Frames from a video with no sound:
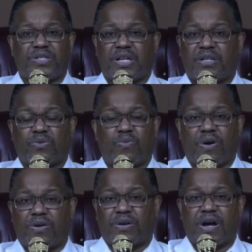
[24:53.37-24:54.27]
said that the
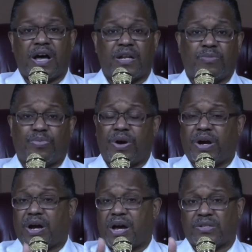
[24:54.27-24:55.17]
word of God and
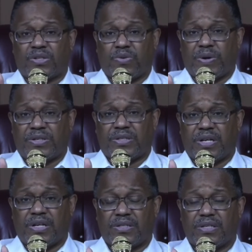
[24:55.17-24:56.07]
prayer consecrates
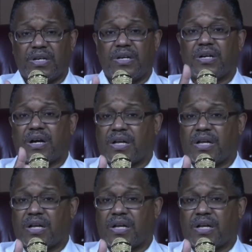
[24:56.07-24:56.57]
things. Mm-hmm.